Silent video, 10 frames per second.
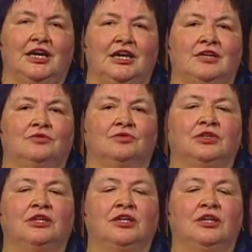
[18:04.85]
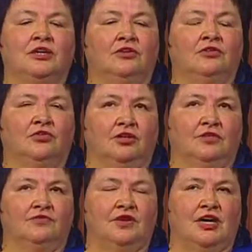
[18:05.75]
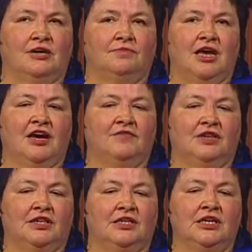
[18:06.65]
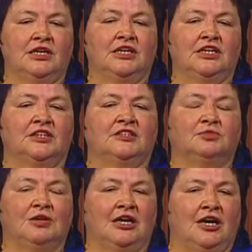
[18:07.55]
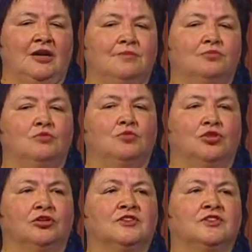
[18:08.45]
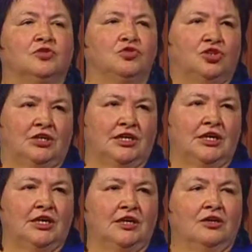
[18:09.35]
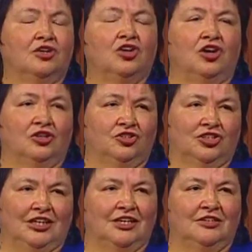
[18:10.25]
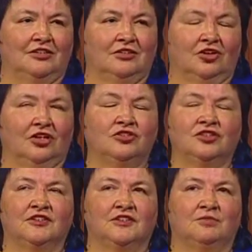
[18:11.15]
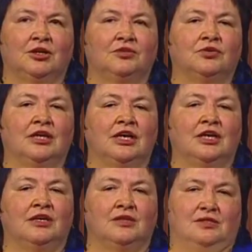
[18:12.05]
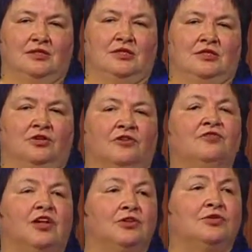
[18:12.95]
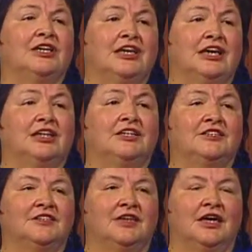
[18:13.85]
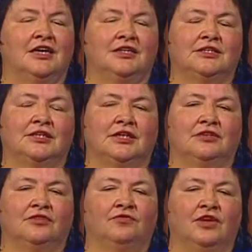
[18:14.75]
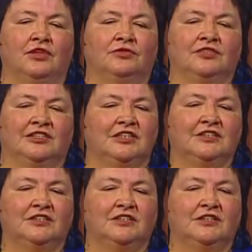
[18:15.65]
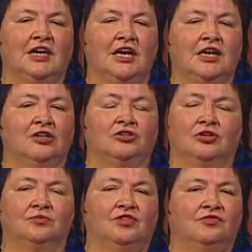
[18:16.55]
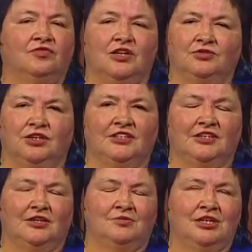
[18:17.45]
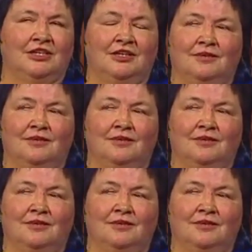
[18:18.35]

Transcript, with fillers: and really sort of um, having kids become more socially conscient conscious about their fellow Canadians and uh, their fellow citizens in terms of fundraising. I mean,